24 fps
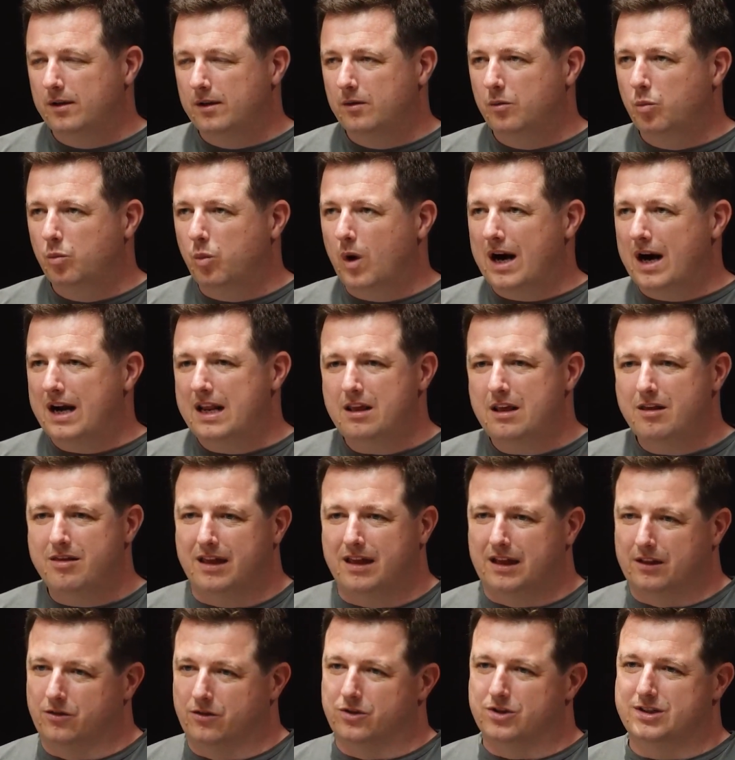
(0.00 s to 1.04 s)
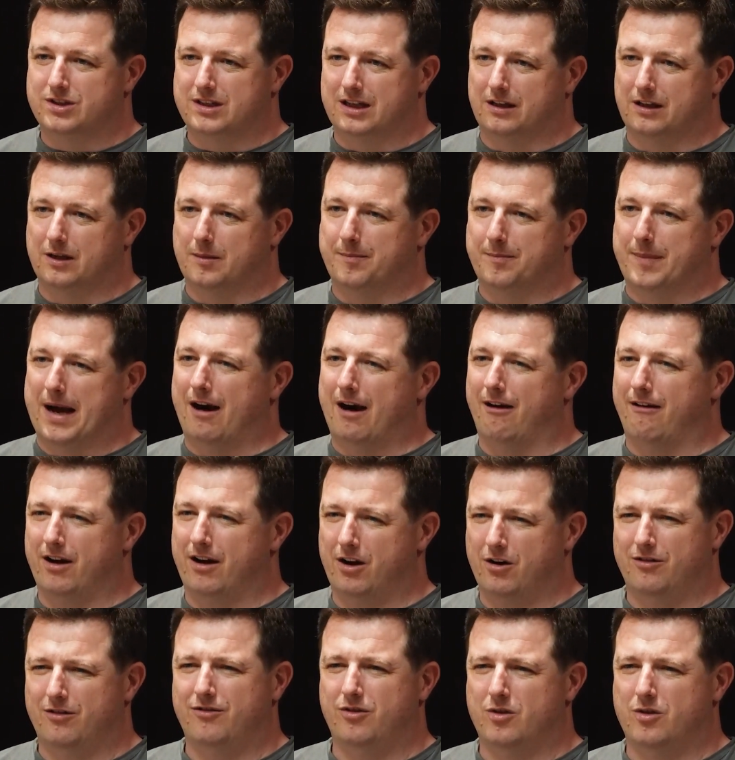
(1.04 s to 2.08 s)
Why do you think there's still a
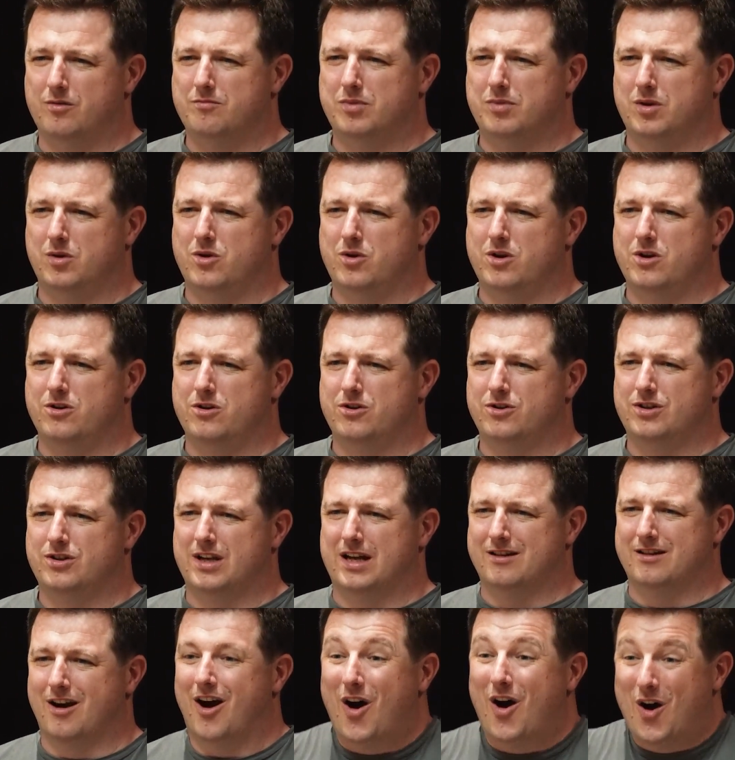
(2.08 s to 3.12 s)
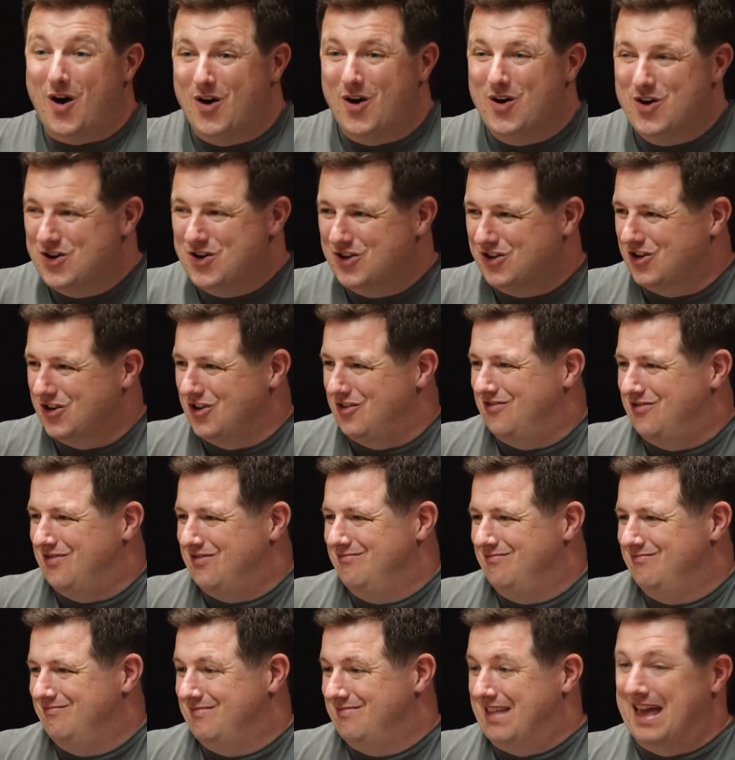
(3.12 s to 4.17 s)
barrier for employers, and how could
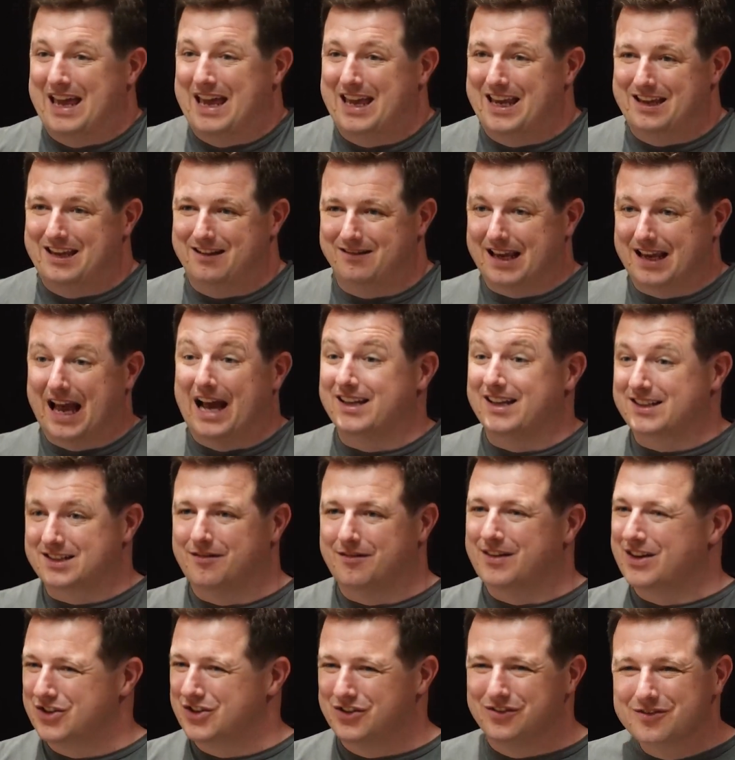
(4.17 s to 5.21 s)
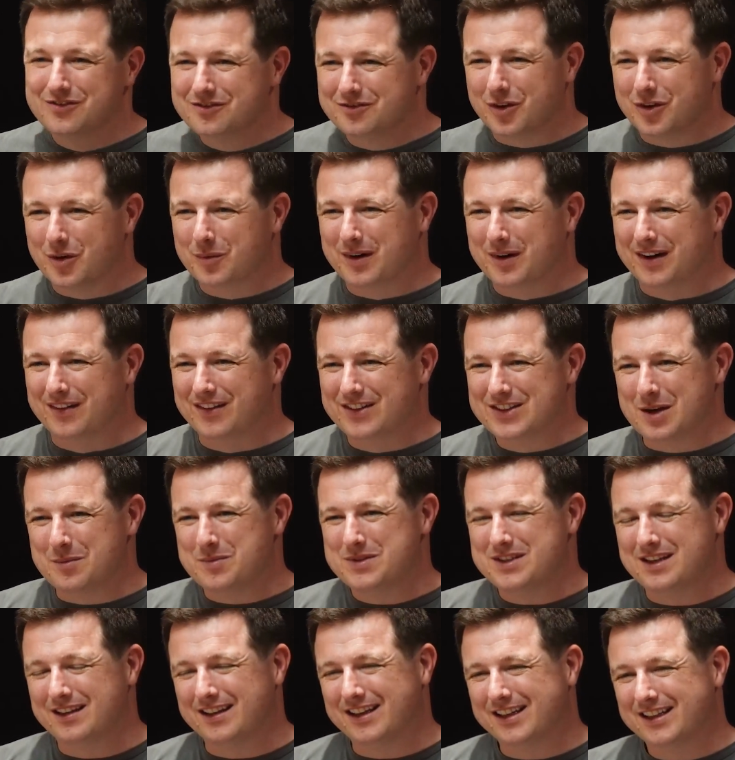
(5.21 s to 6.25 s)
they catch the vision for apprenticeships,
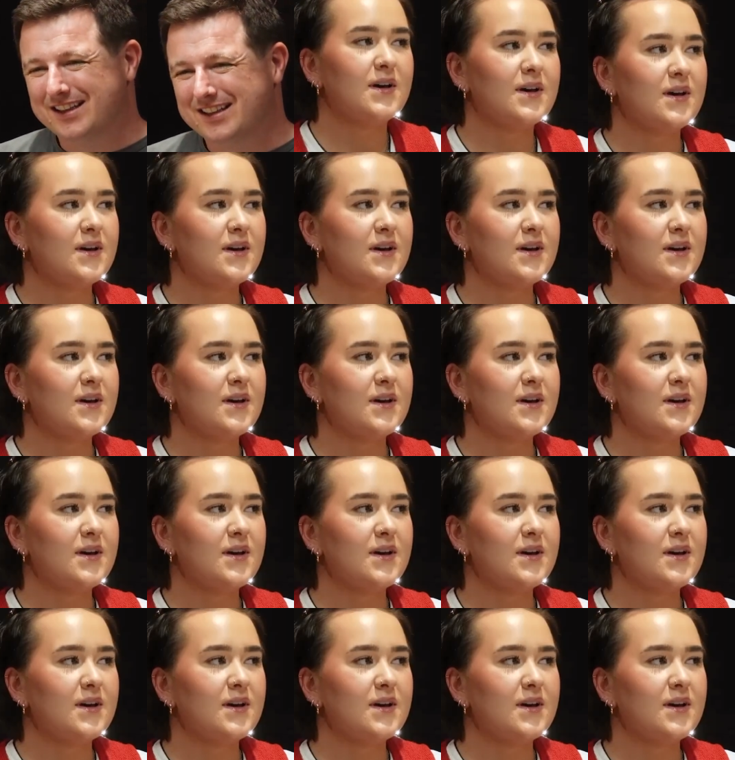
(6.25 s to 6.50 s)
do you think?